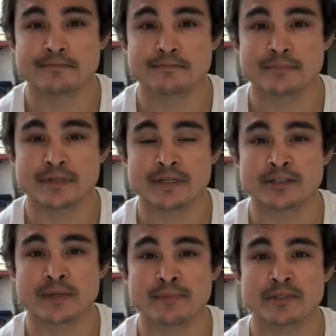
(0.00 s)
but
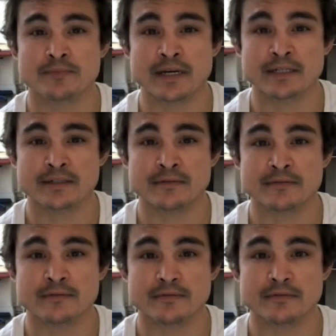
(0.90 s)
here's my
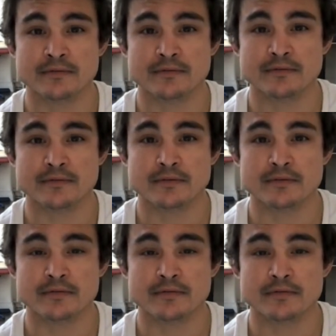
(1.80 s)
perspective
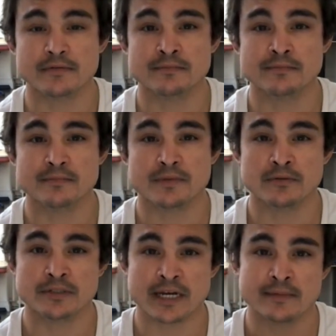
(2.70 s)
from
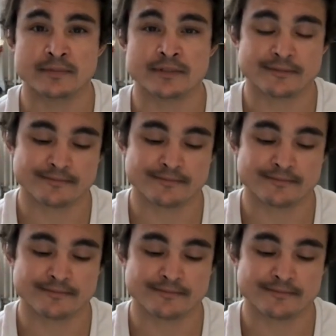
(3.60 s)
those times.